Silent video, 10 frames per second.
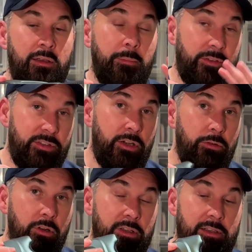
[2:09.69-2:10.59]

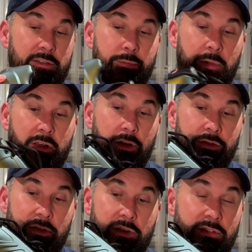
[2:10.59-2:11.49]
material is
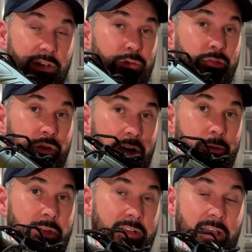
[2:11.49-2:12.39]
because it's a
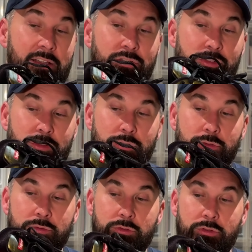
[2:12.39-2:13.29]
very nice shoe